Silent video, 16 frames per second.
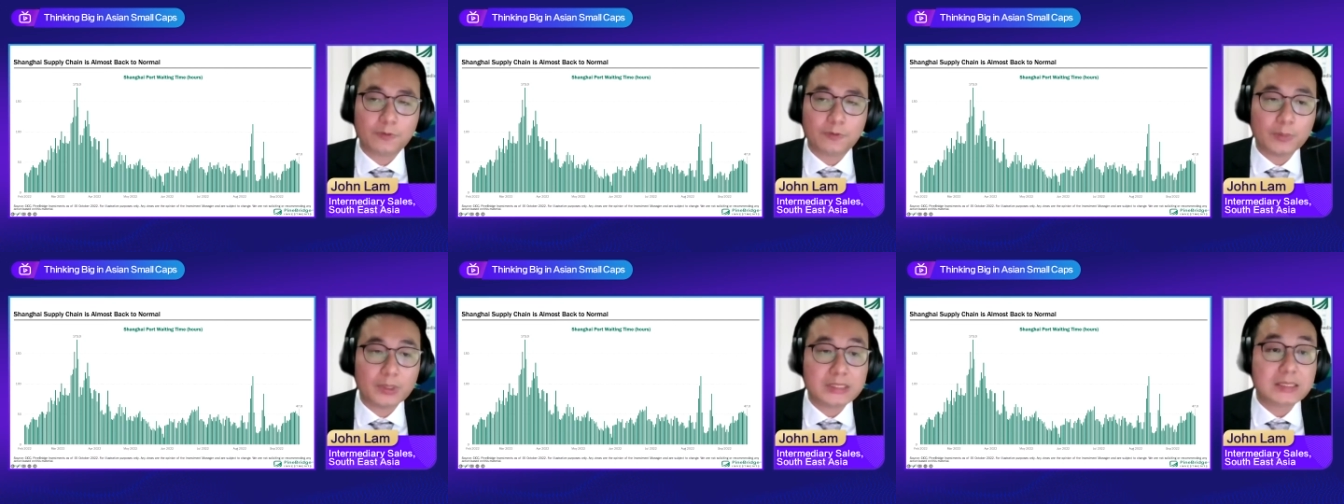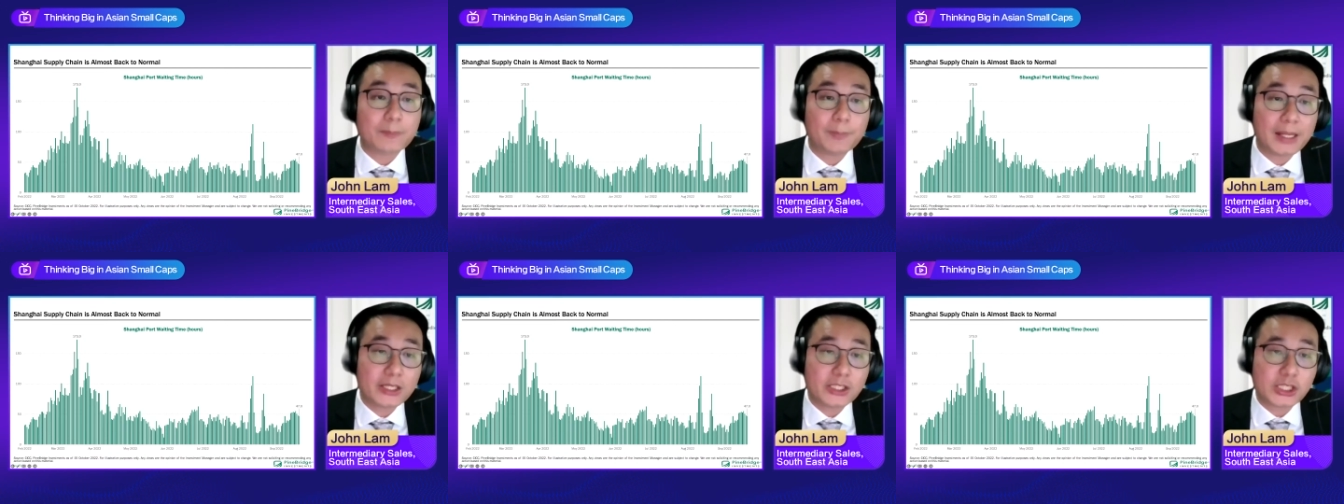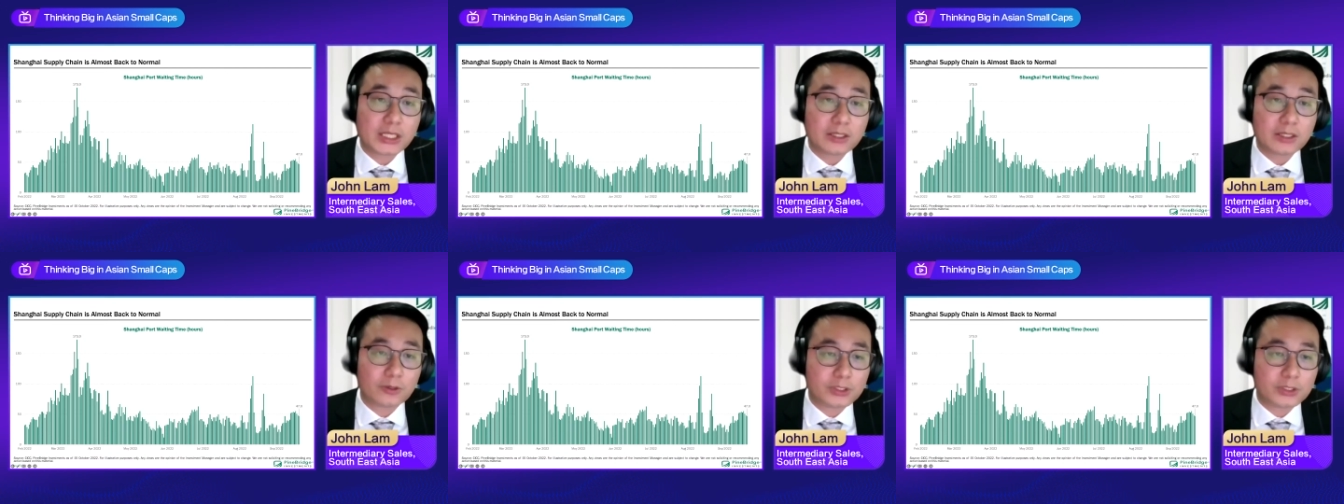supply
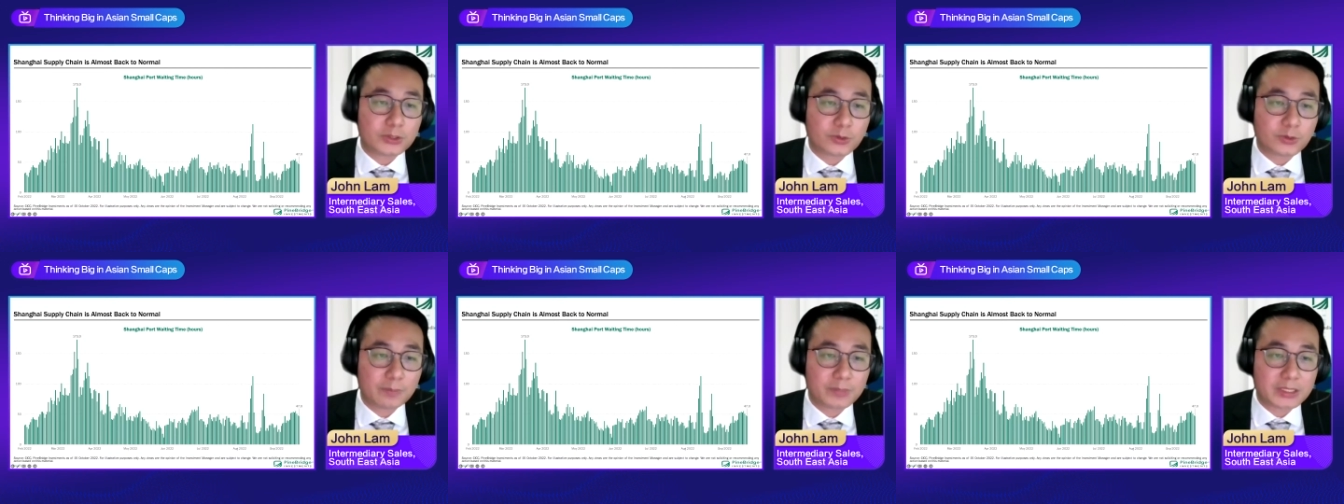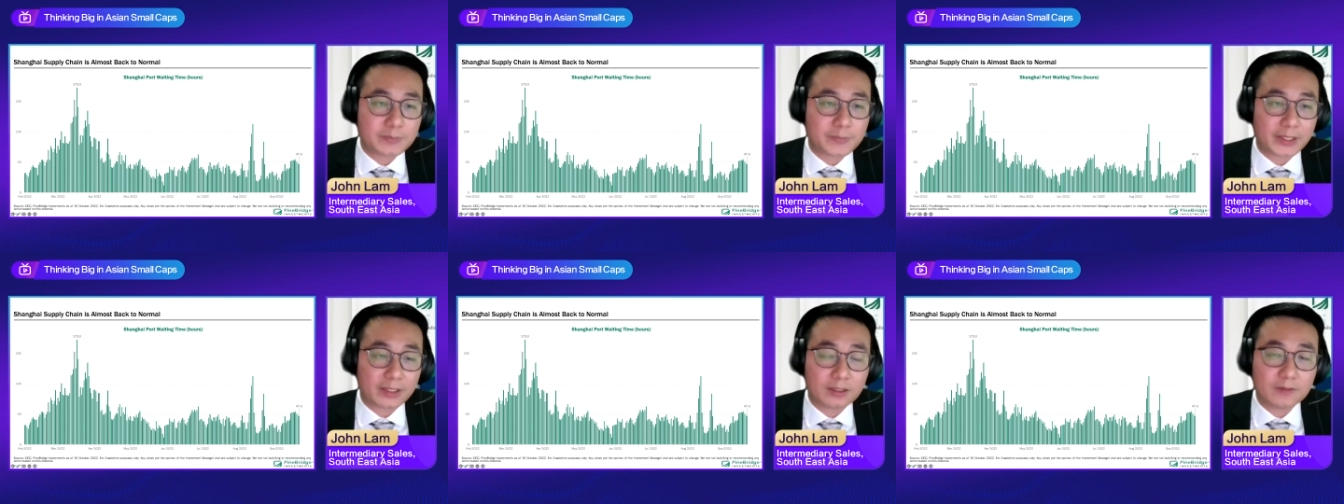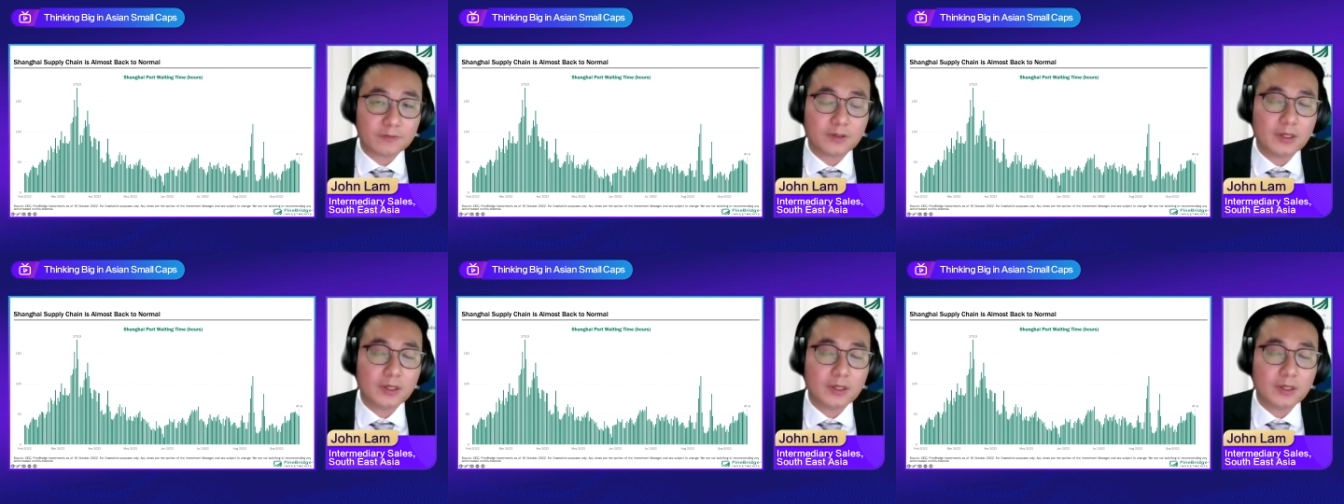chain constraint perspective,